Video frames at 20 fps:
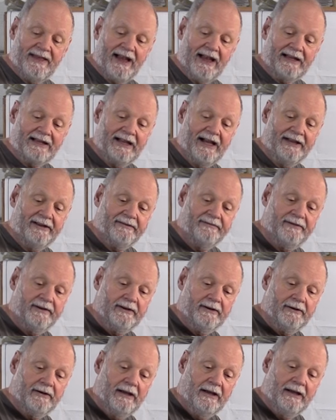that kind of
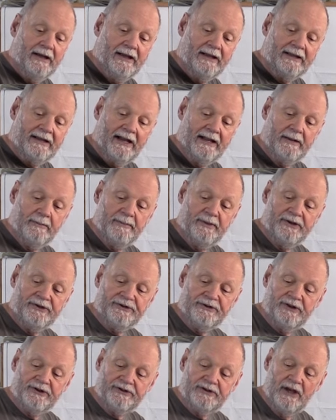air, kind of
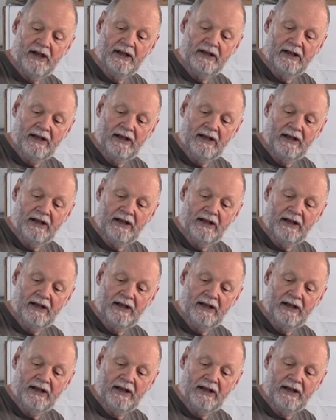business.